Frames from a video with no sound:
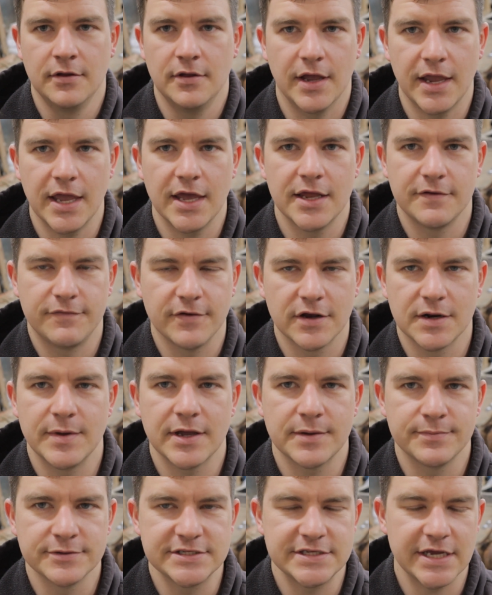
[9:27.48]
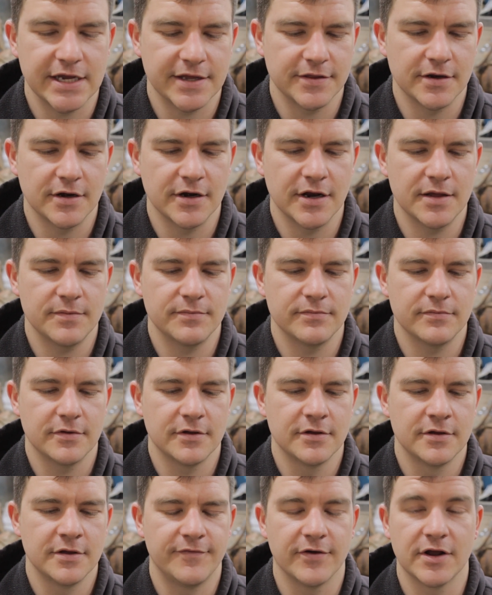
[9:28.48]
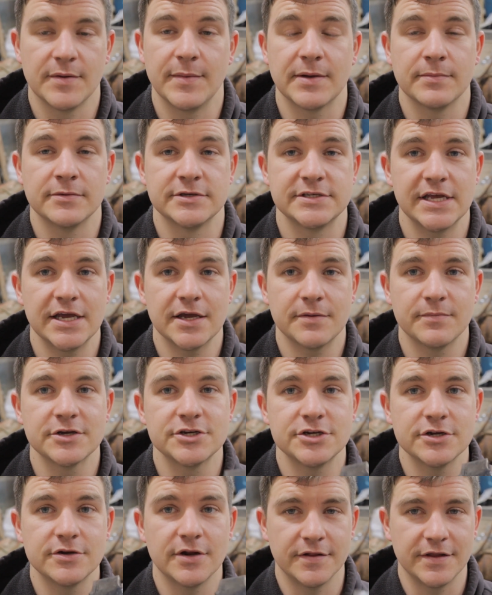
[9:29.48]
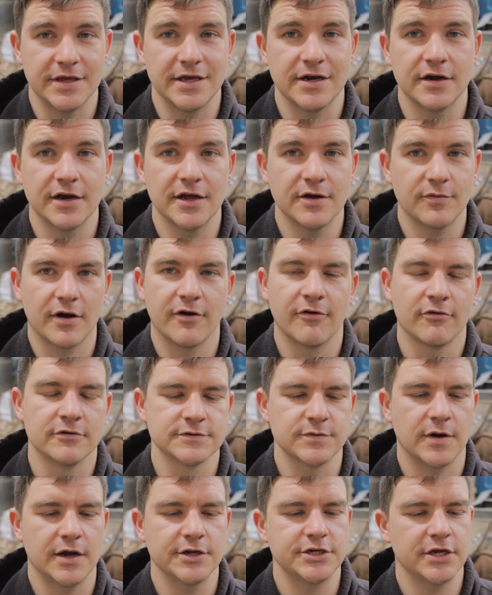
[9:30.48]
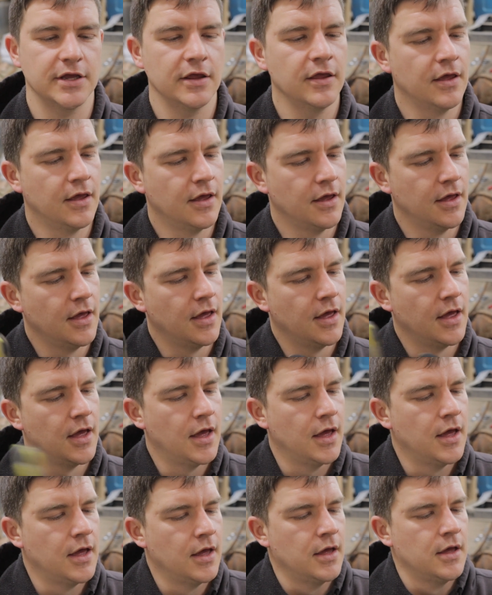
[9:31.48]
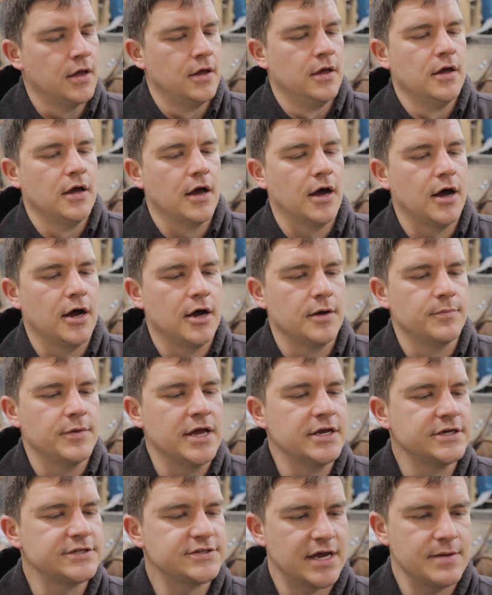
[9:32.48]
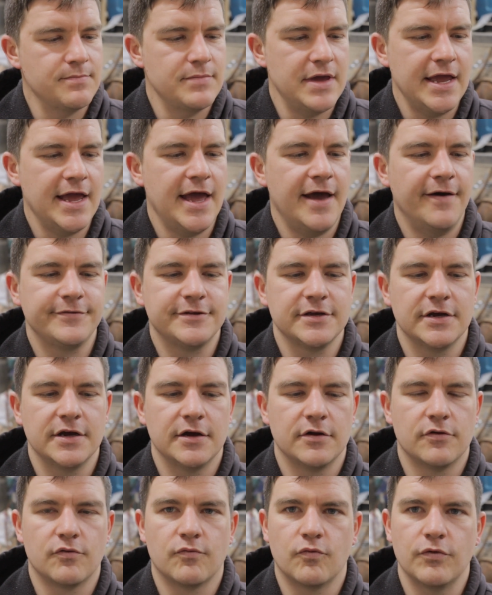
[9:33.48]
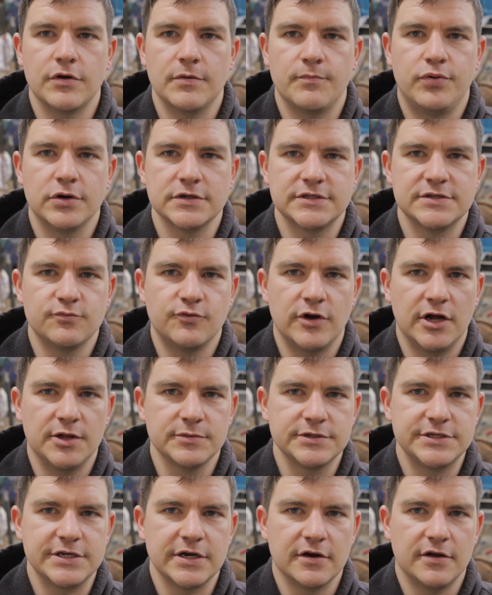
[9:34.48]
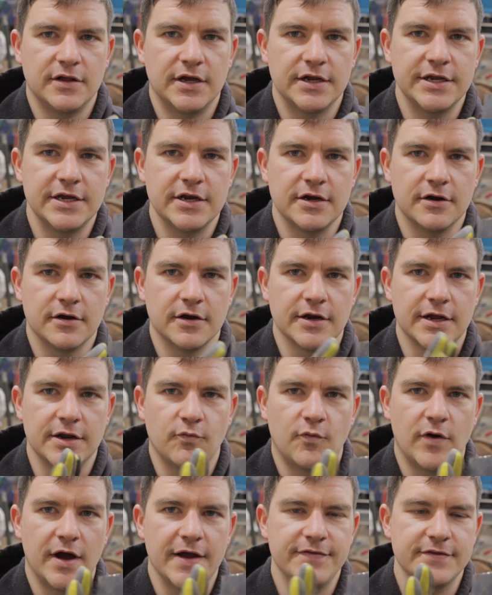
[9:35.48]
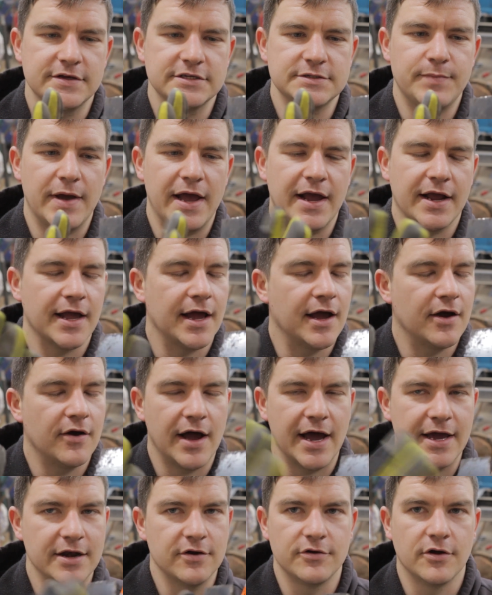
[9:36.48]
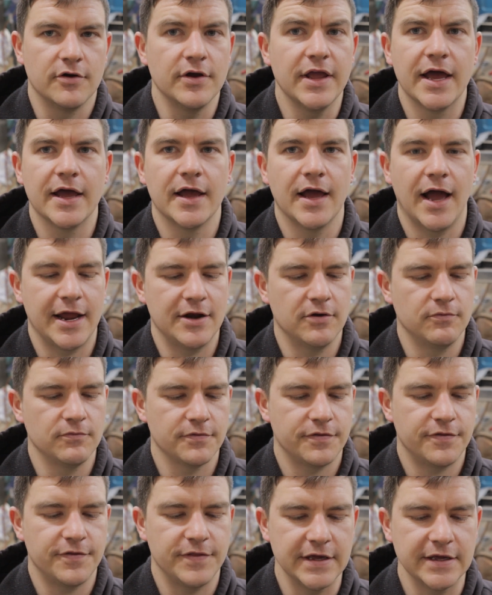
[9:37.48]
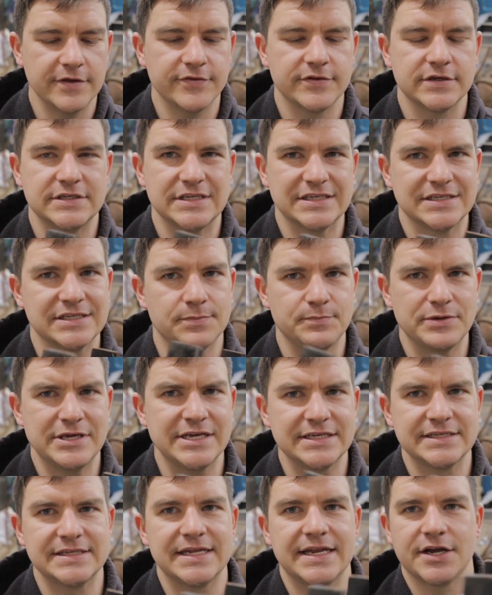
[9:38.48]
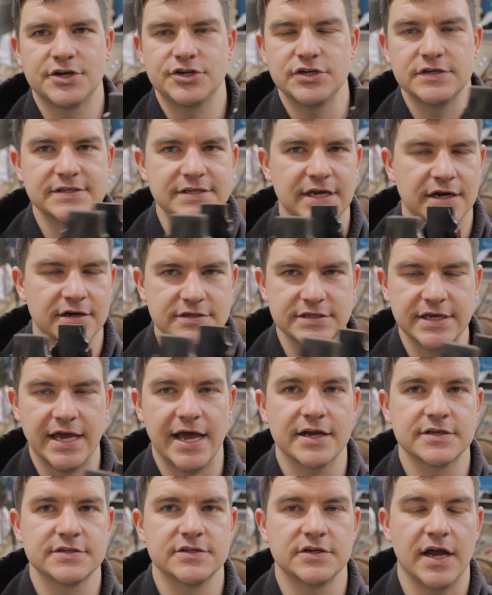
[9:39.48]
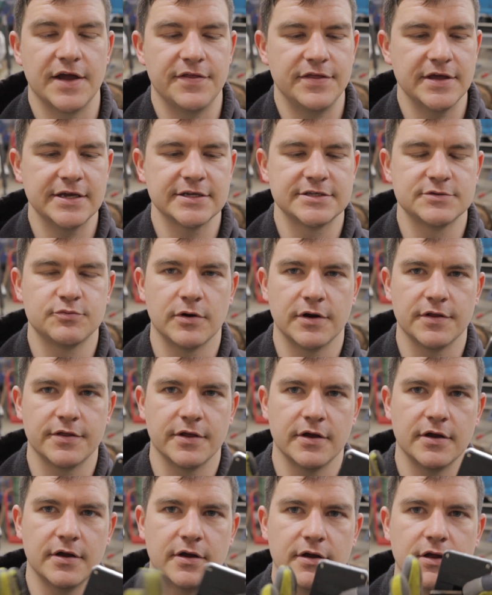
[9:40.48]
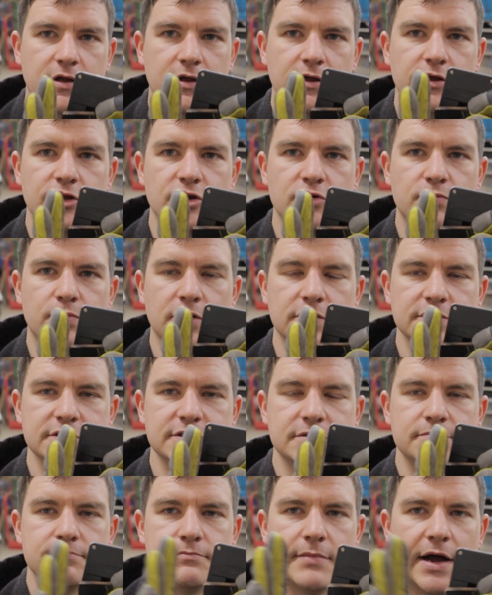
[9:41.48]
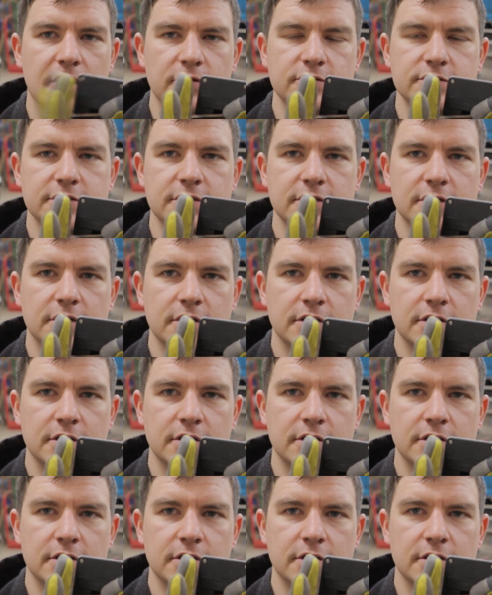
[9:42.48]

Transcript: Again, if you're gonna make a mistake on the internet, make sure you do it on the internet where everyone's watching. So I may have to put some weld material on here and widen this back out. I don't know yet. I don't think this is the piece that actually centers the axle. I think it's where the U-bolts mount.